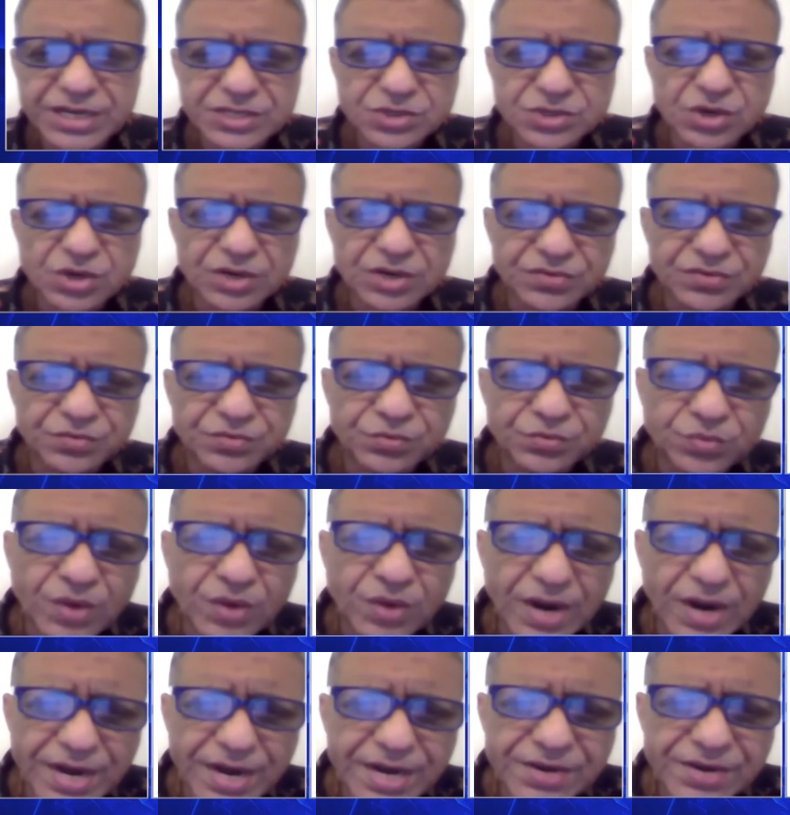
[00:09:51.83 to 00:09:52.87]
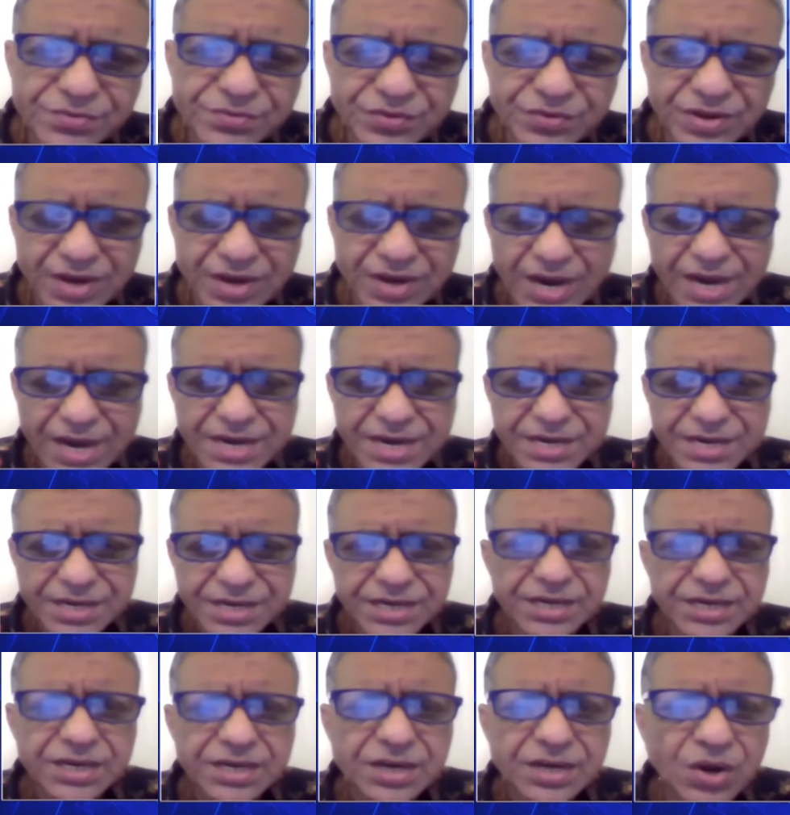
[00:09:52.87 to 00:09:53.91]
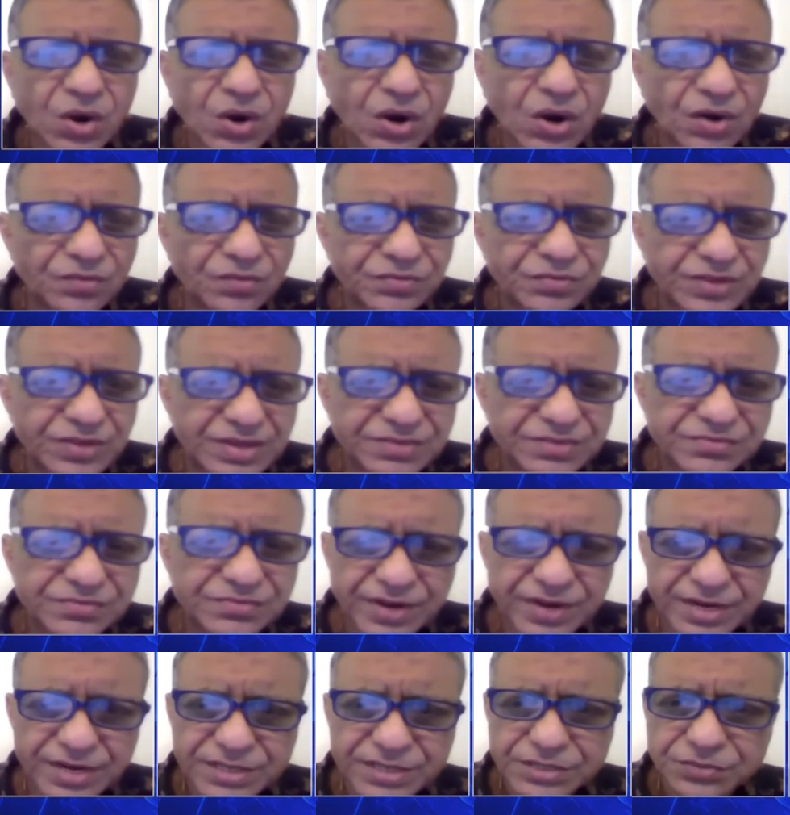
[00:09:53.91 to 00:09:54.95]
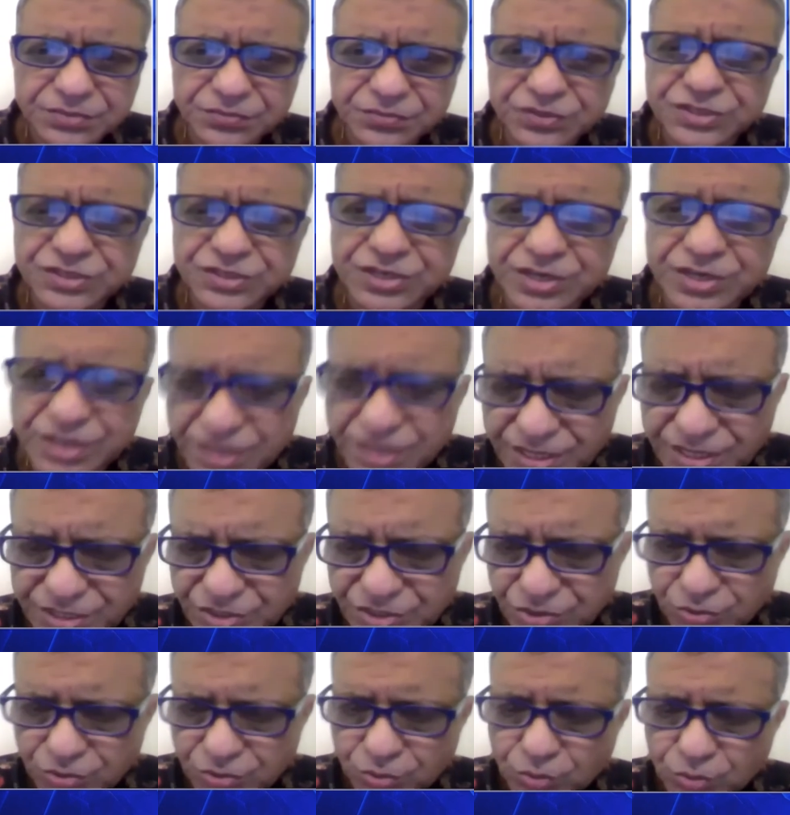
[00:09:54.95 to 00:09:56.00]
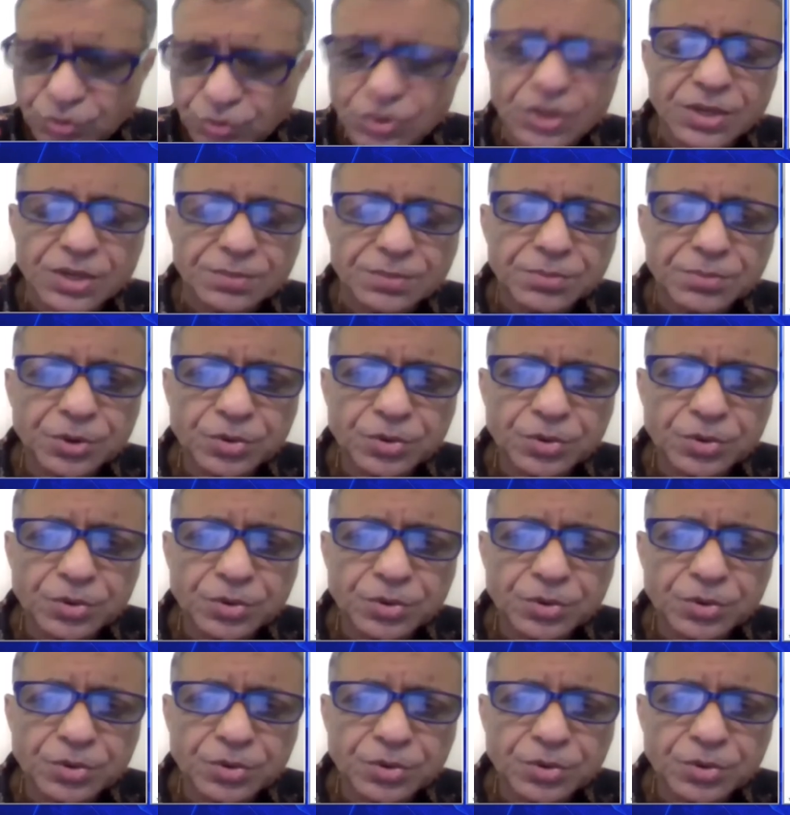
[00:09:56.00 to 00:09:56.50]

So it has got wide variety of effects which leads to